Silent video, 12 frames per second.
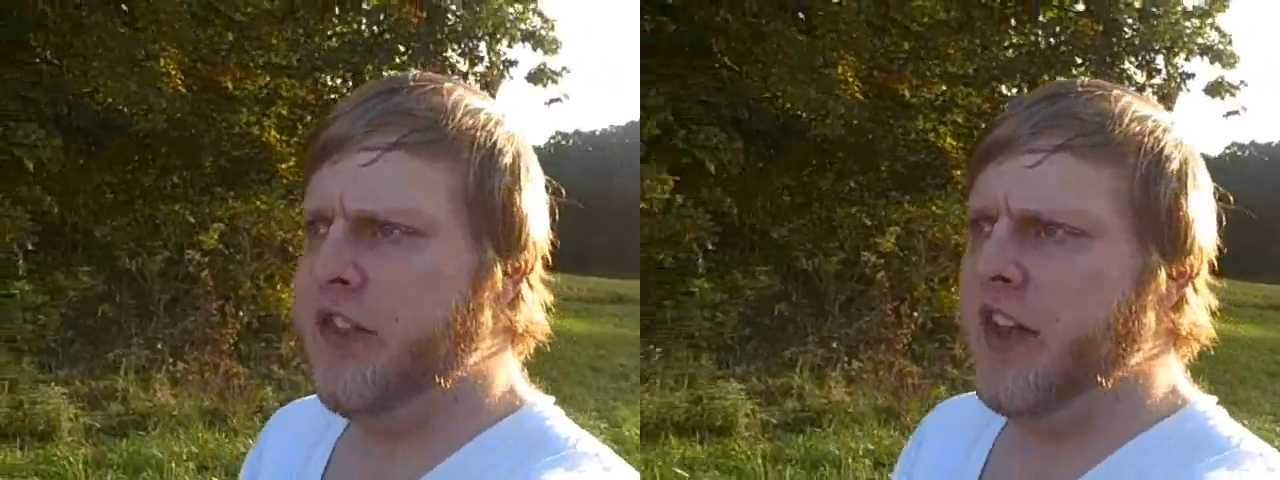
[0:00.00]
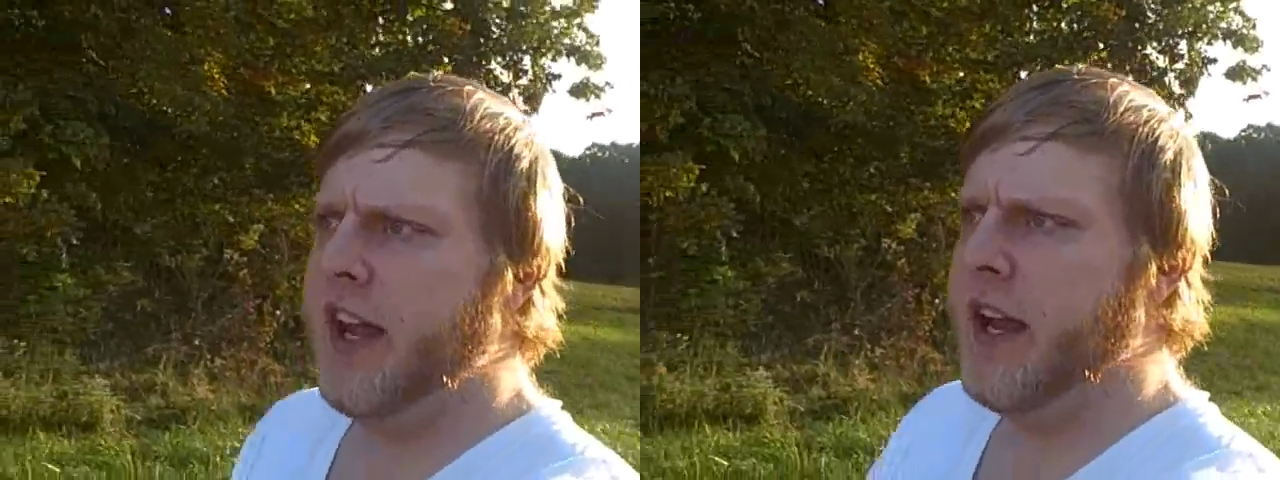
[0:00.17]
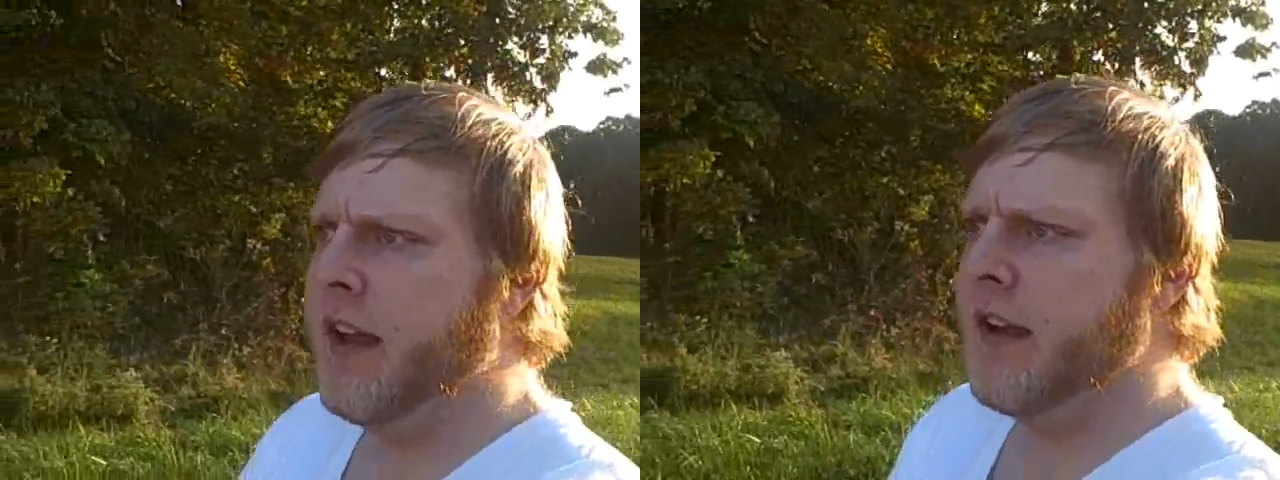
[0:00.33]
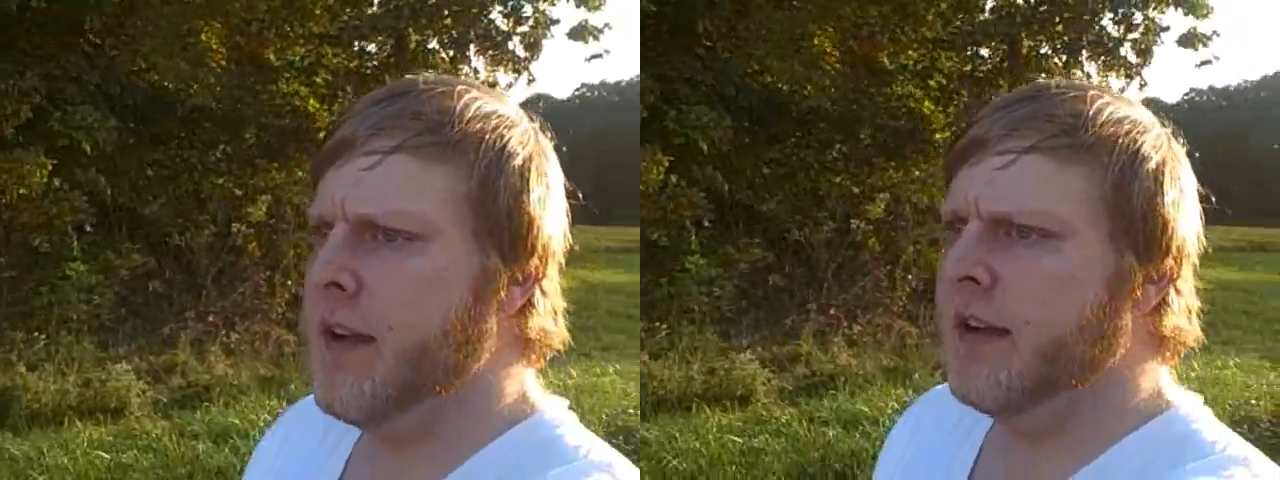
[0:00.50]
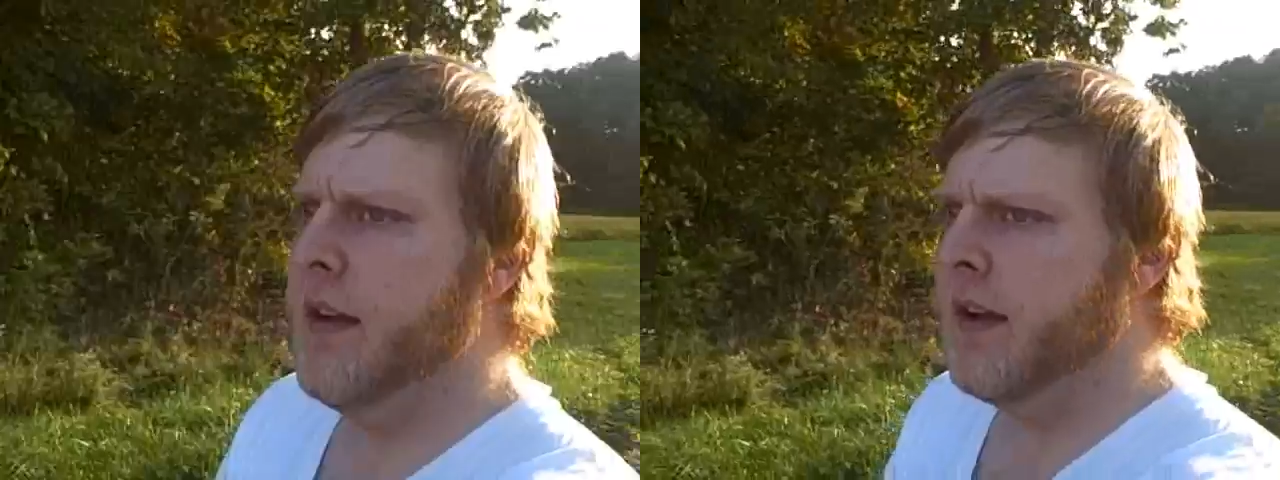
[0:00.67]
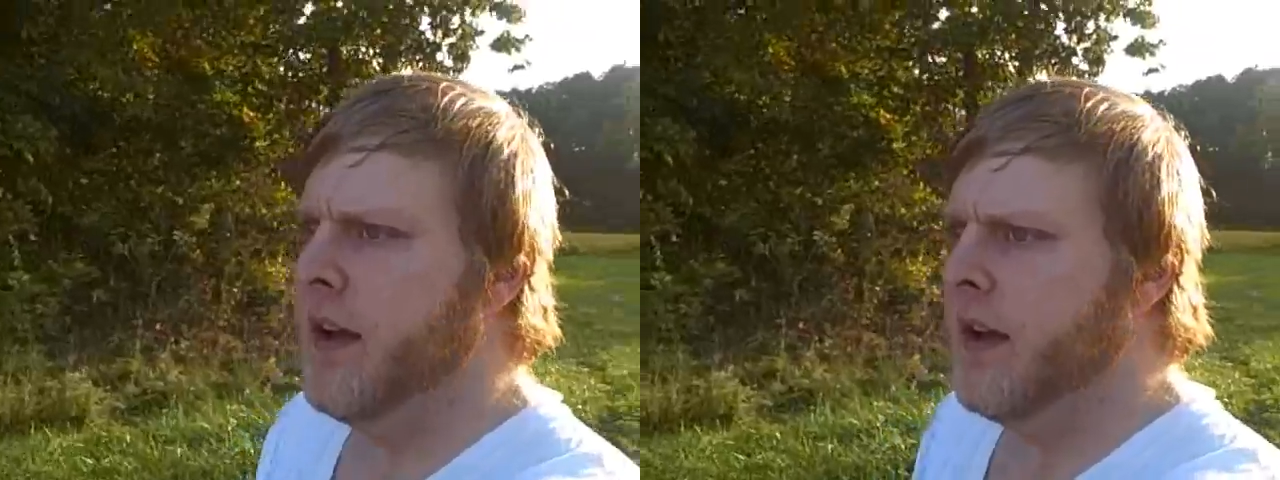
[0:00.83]
think,
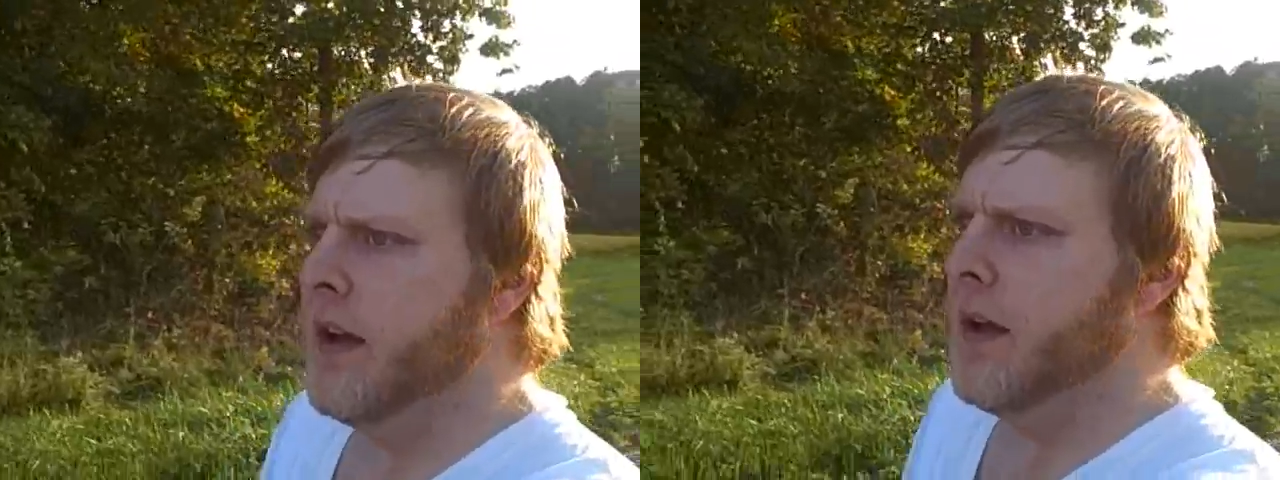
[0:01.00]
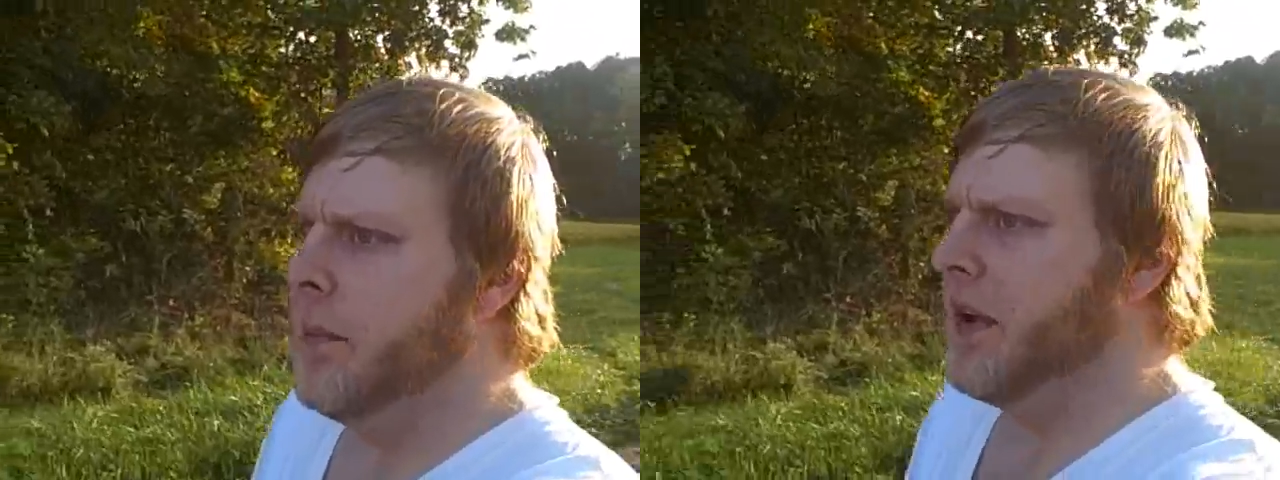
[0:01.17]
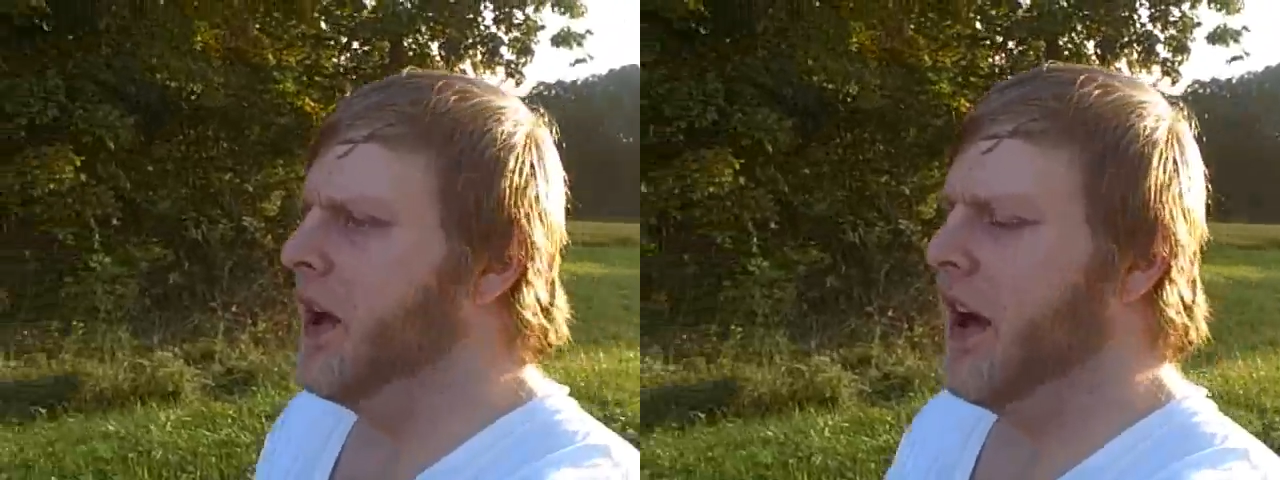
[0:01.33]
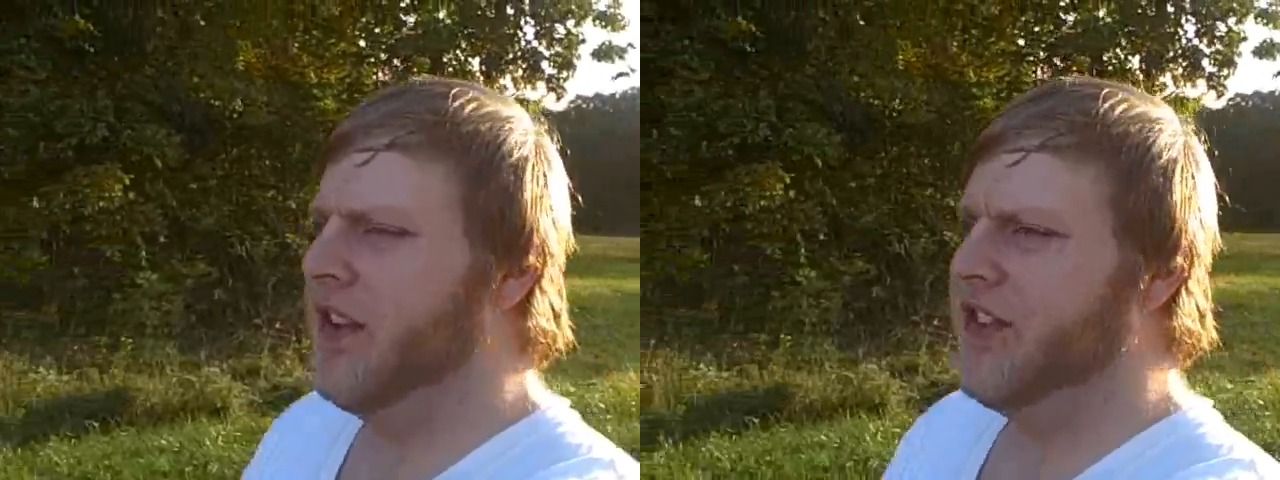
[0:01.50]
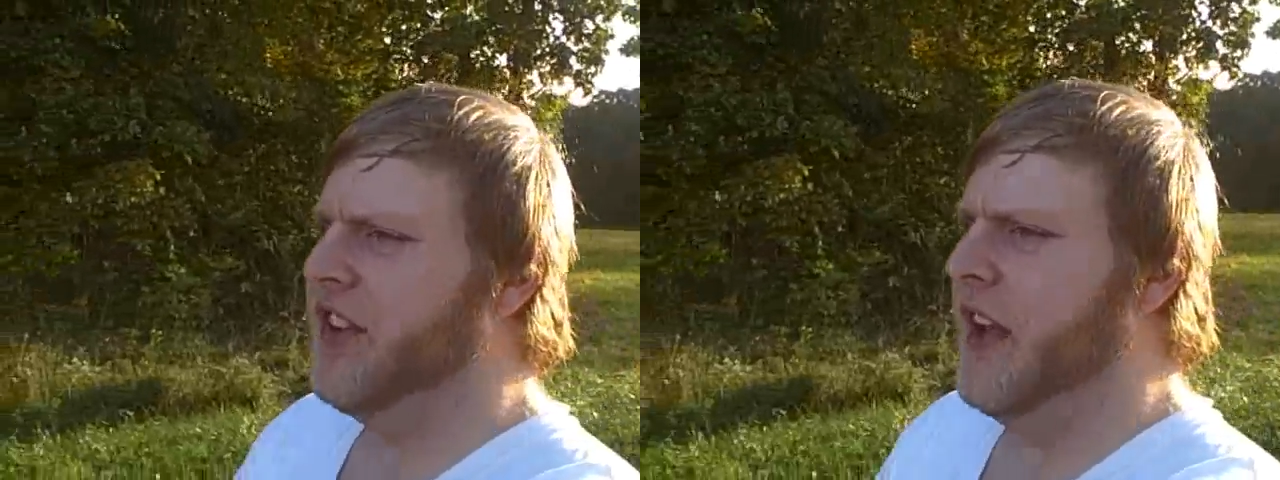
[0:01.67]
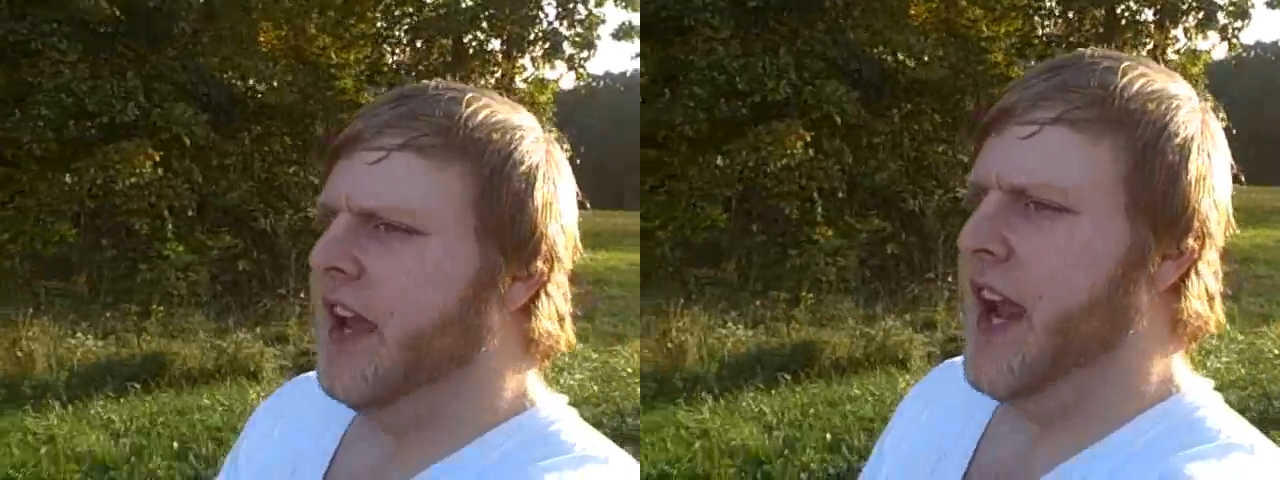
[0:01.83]
because